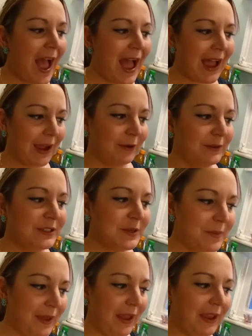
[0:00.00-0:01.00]
how
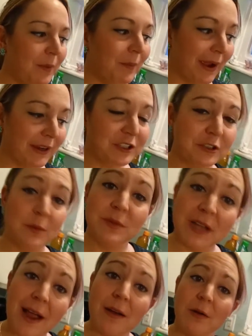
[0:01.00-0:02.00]
to make my
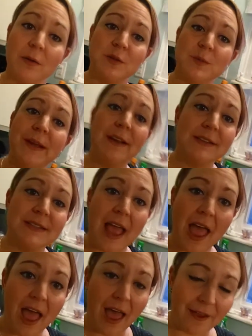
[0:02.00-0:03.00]
shrimp tacos because
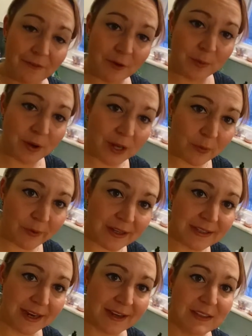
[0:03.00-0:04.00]
everybody
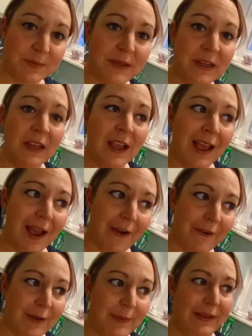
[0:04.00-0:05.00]
always asks me
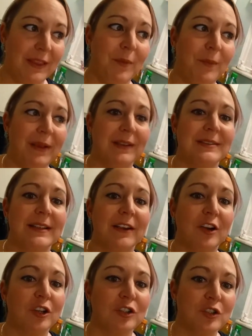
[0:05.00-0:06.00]
how I make them because they
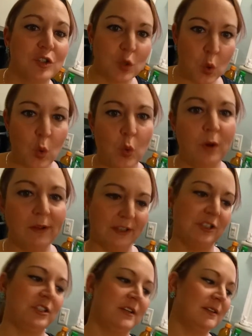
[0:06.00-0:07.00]
are so
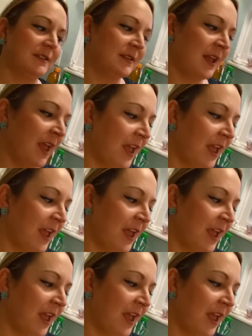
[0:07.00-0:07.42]
delicious.